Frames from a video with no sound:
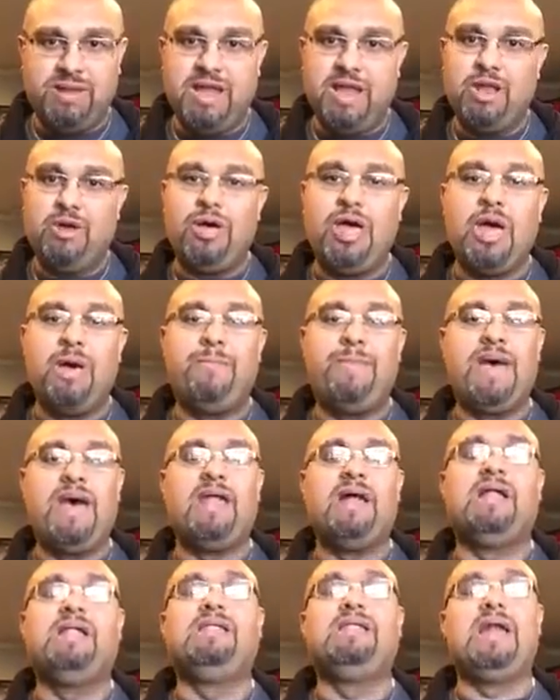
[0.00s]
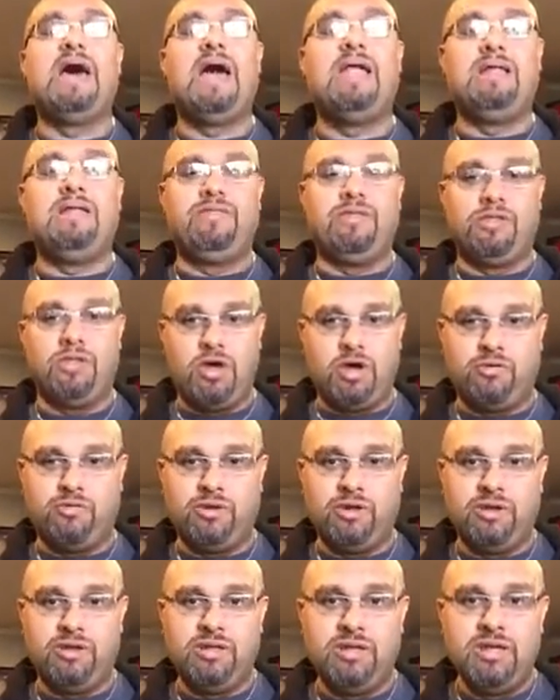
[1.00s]
me, it'll help out a lot in the long
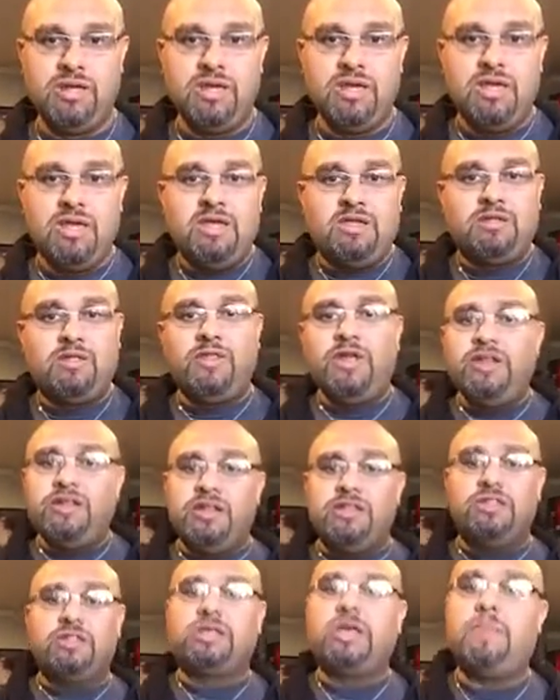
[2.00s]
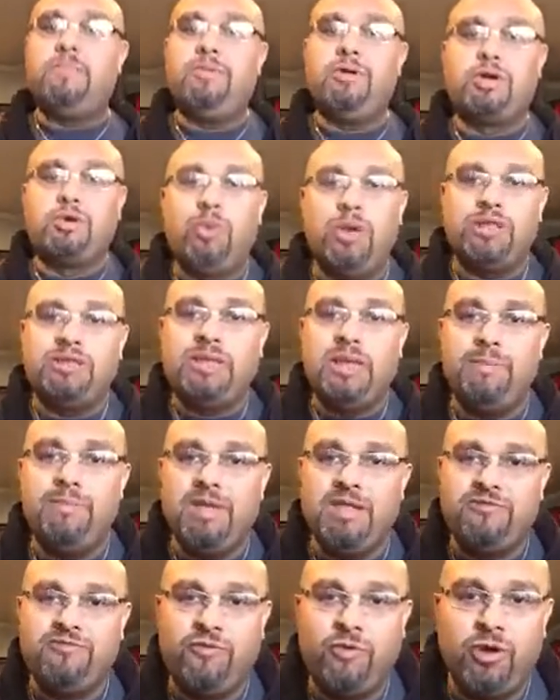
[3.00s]
run. So there's just a couple of quick
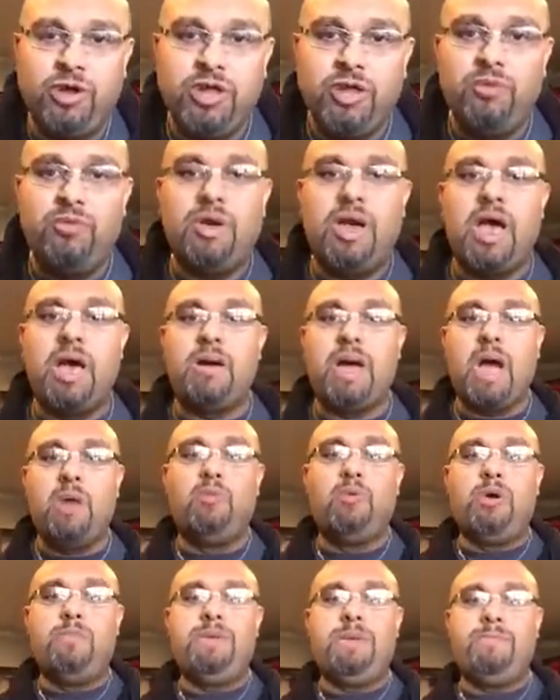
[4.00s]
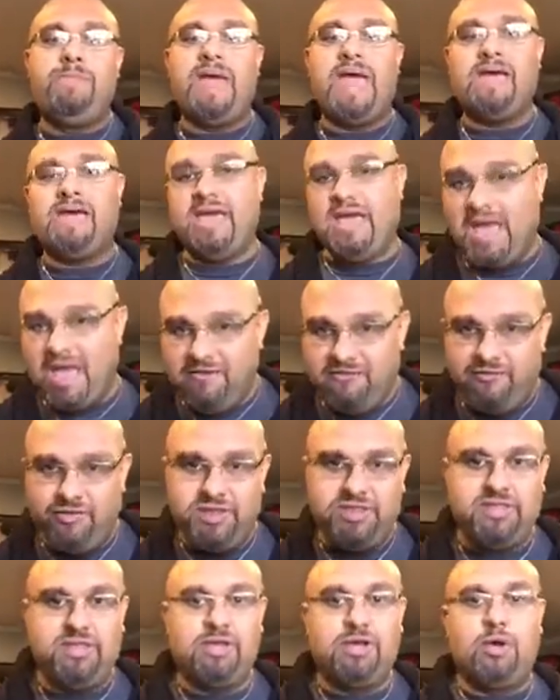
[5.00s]
tidbits for you. I will be back
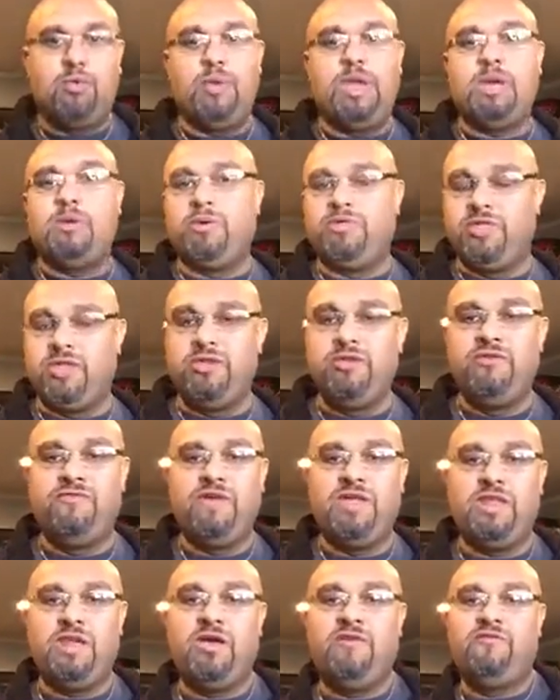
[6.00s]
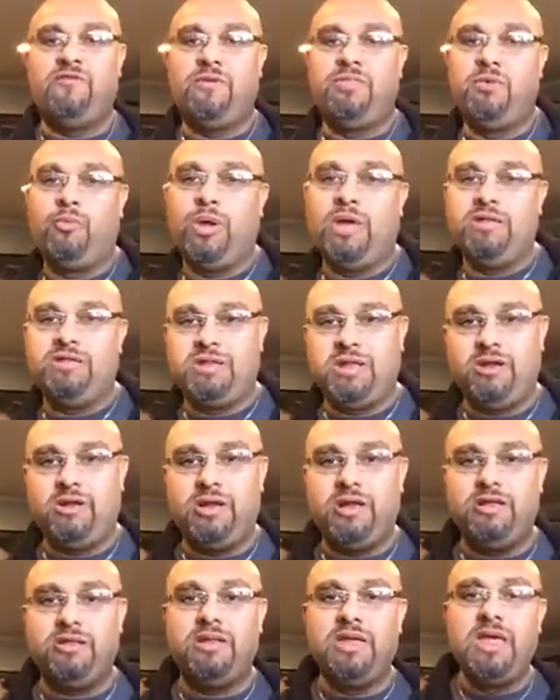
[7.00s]
every single week with a new video from the web
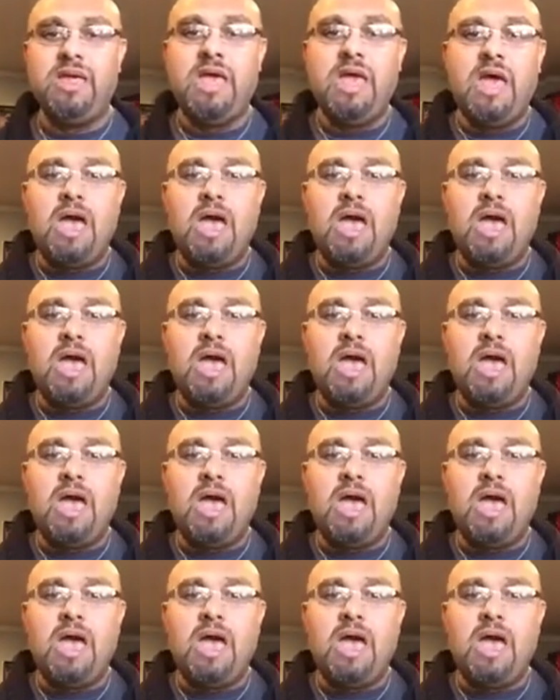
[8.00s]
series.